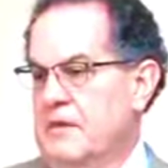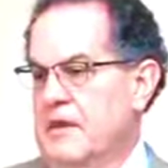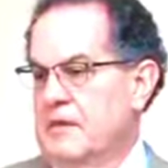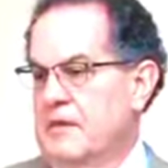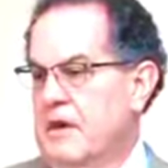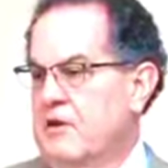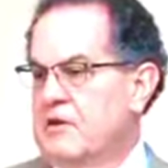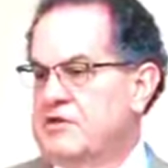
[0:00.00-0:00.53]

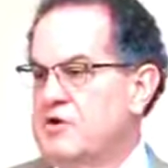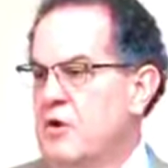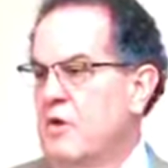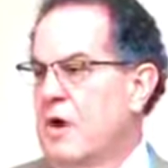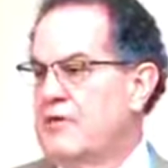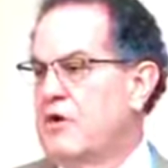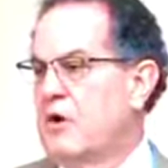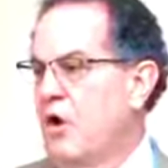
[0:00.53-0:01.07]
that there is
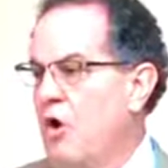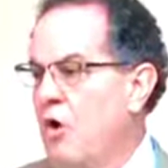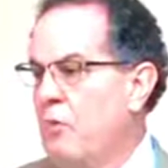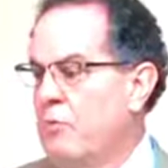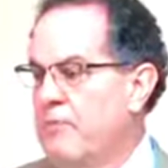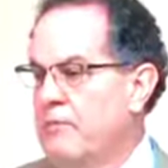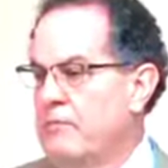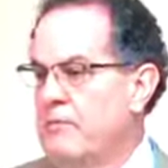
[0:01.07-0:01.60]
no other
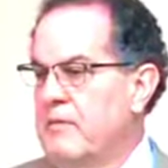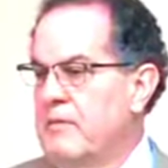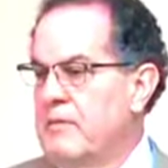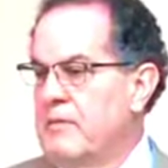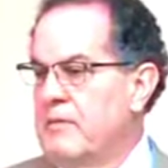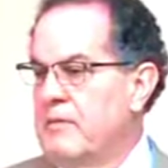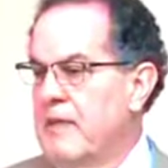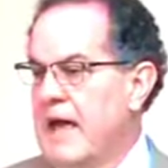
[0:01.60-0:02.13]
hope
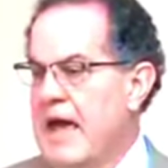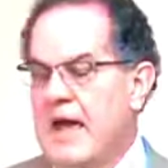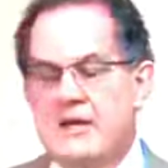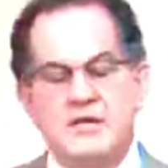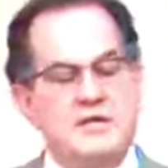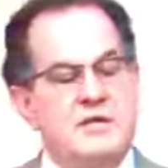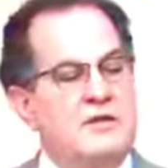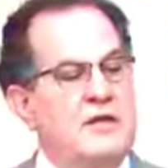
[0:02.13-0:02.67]

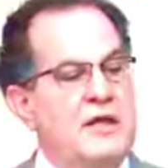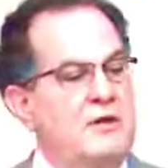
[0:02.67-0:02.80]
that